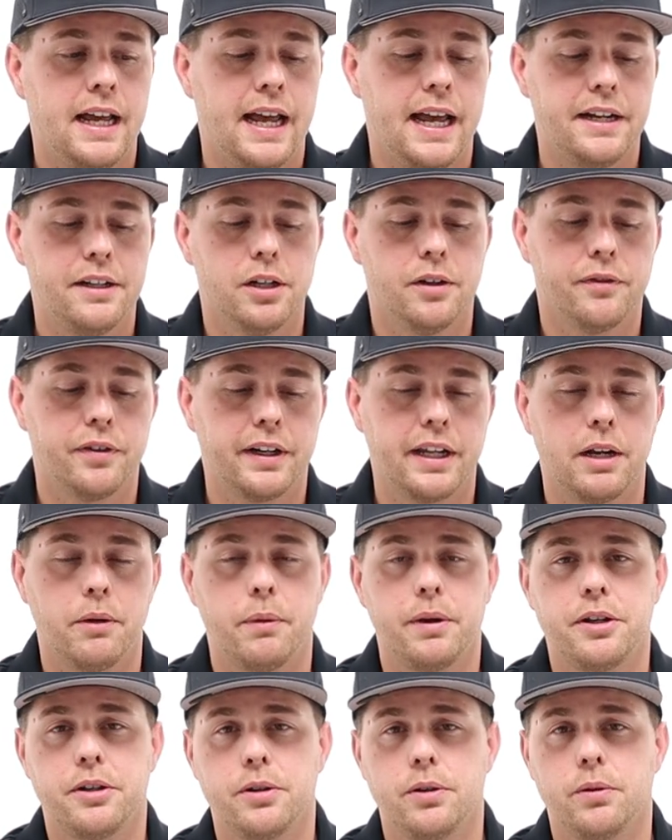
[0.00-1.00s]
And don't forget,
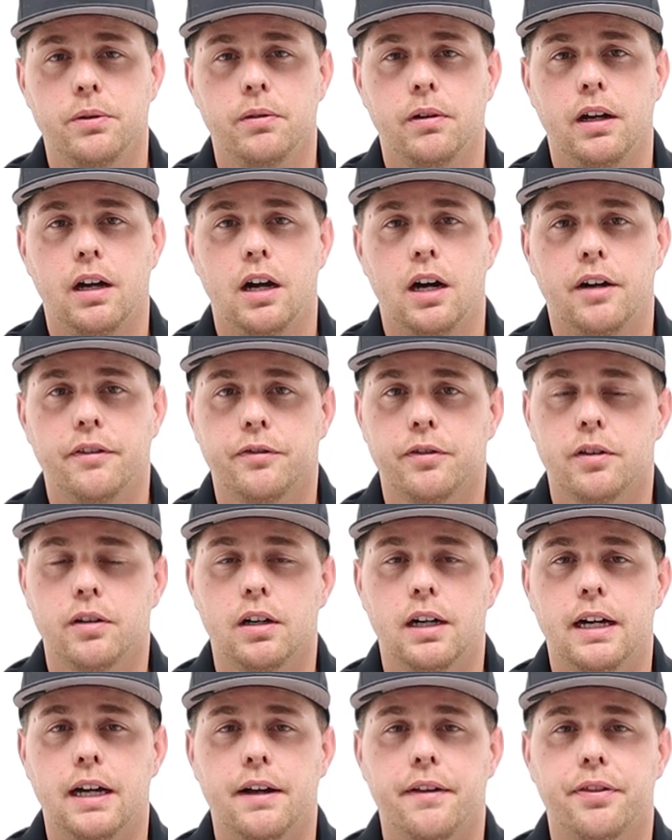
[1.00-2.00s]
we do
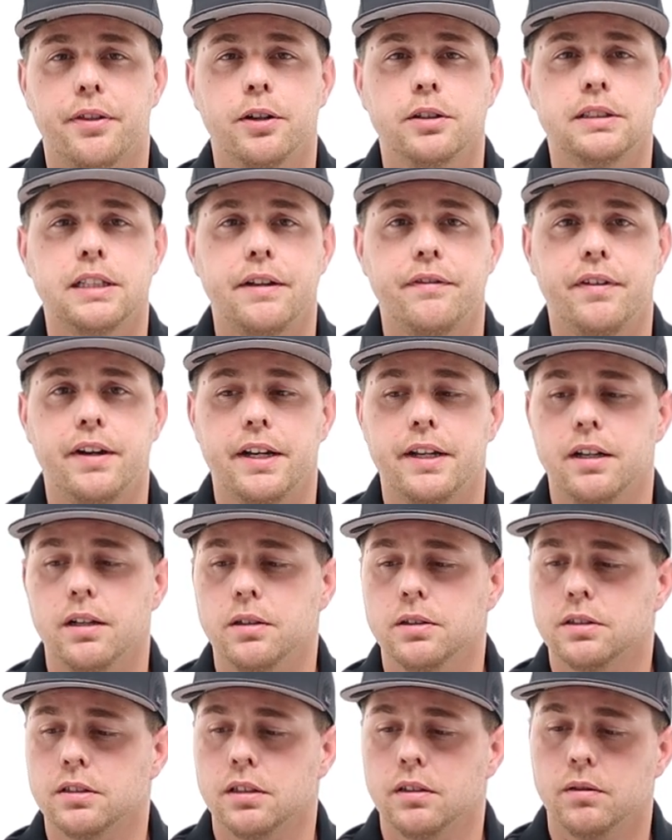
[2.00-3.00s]
offer uh, Thursday
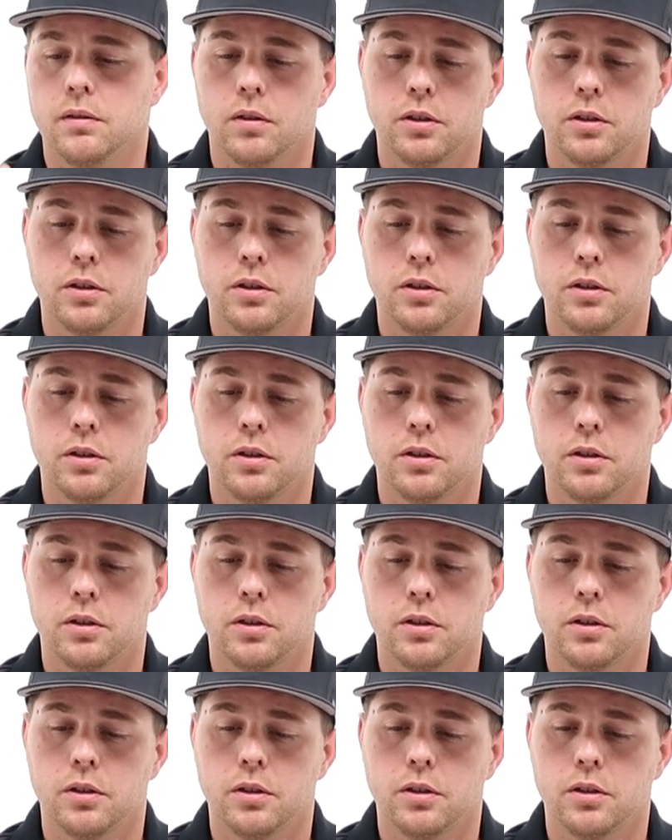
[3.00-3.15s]
videos,